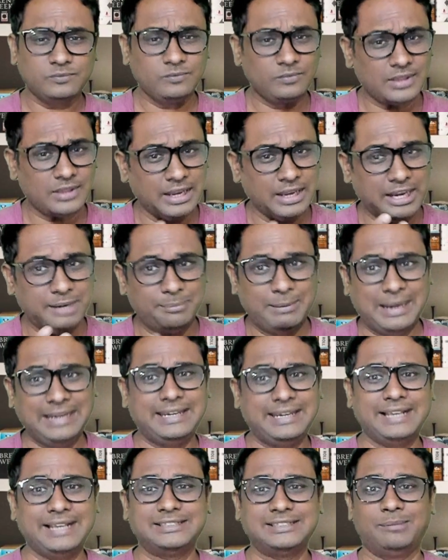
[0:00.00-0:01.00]
It might
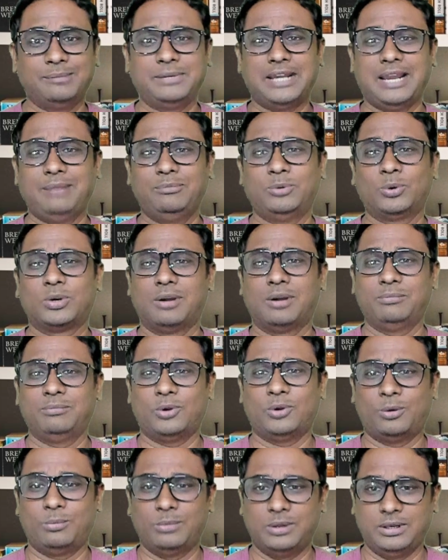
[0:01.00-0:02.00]
take some time to
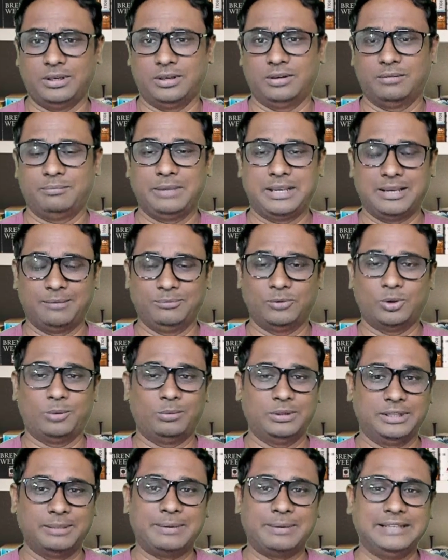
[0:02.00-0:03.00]
become
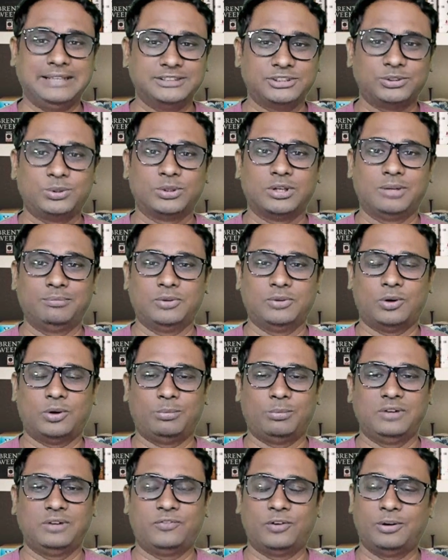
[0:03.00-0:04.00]
normal, the prices to come
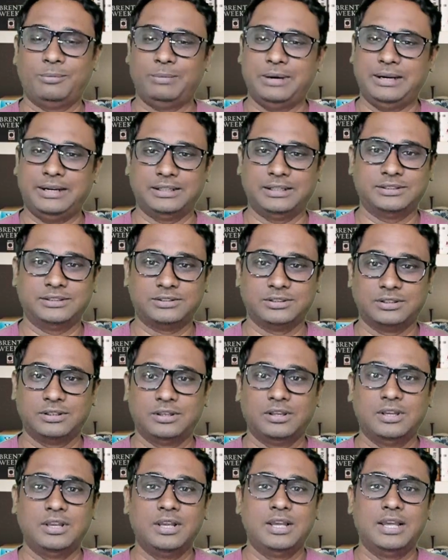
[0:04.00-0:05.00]
normal for metals.
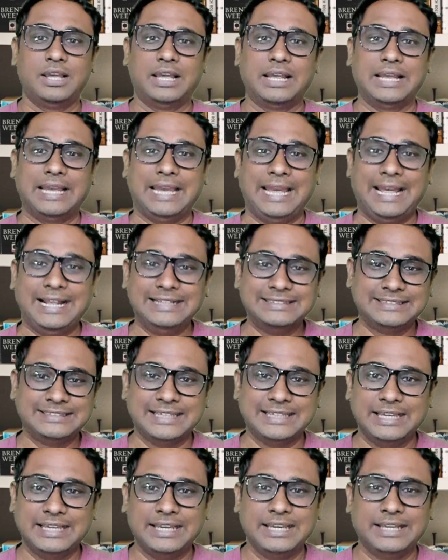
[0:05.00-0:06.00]

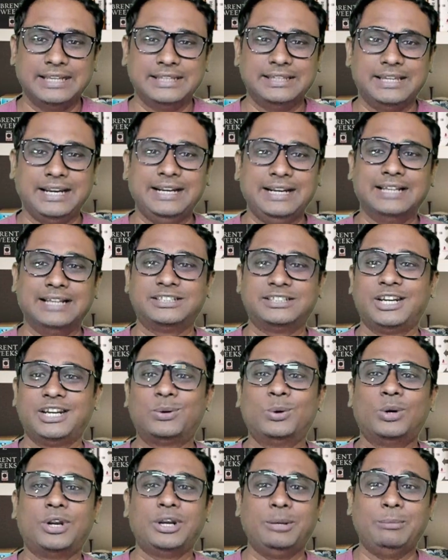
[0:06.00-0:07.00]
Hence, the industry
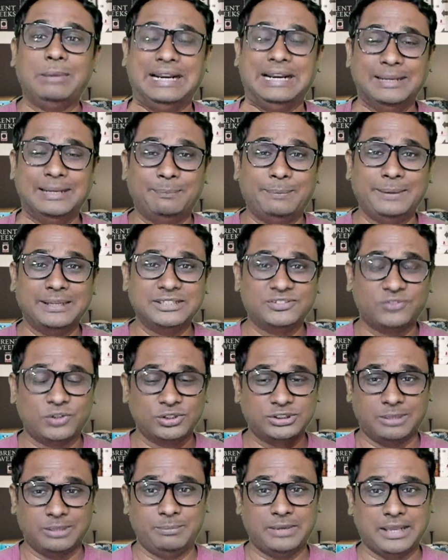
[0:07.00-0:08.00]
could remain depressed for
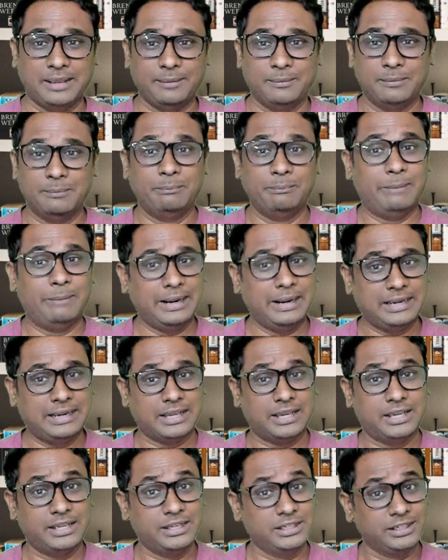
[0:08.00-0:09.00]
some time.
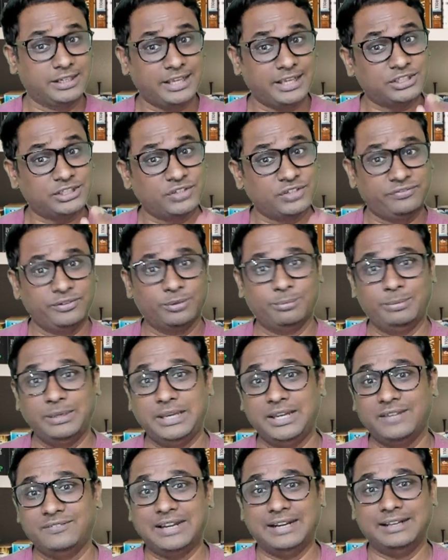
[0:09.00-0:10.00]
But in case if you
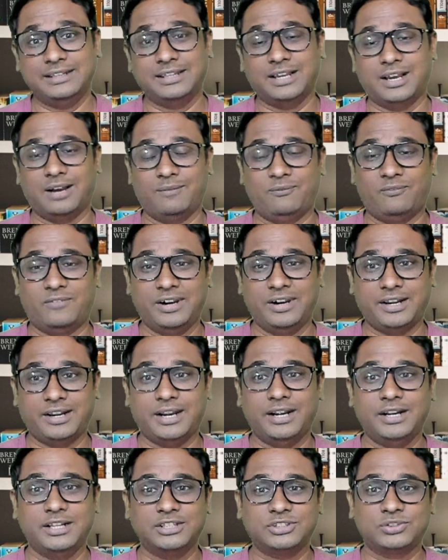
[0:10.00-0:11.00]
believe that the upward
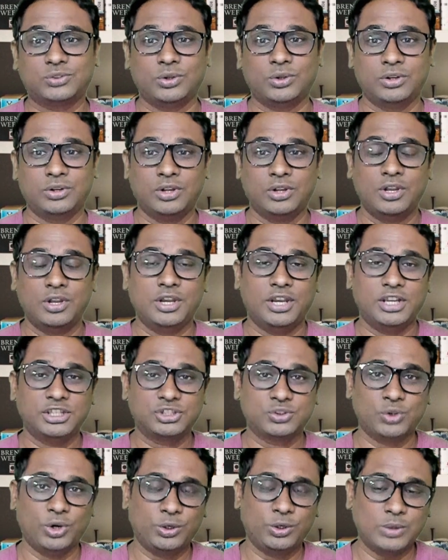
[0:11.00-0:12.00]
trend is
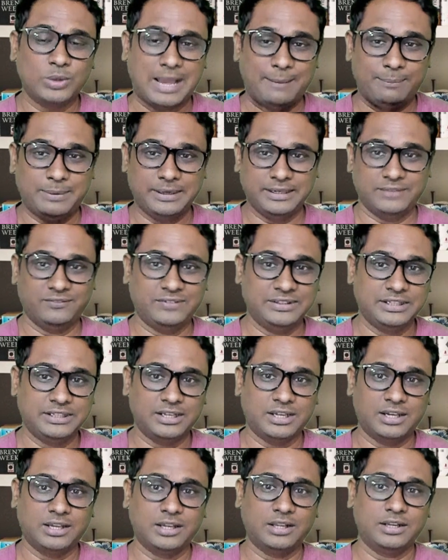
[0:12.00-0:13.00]
going to happen
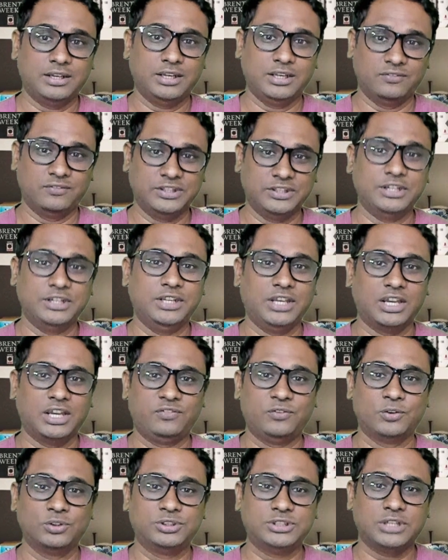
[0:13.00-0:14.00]
within near
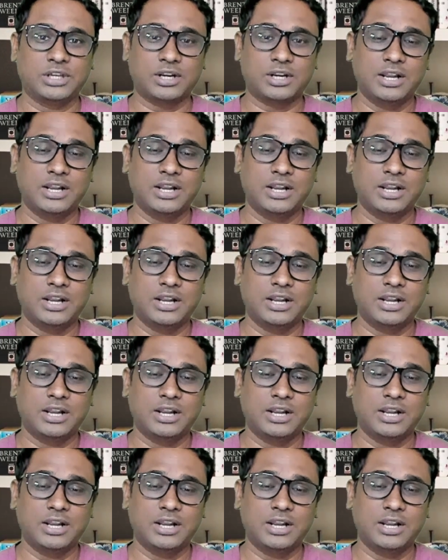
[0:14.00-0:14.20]
future,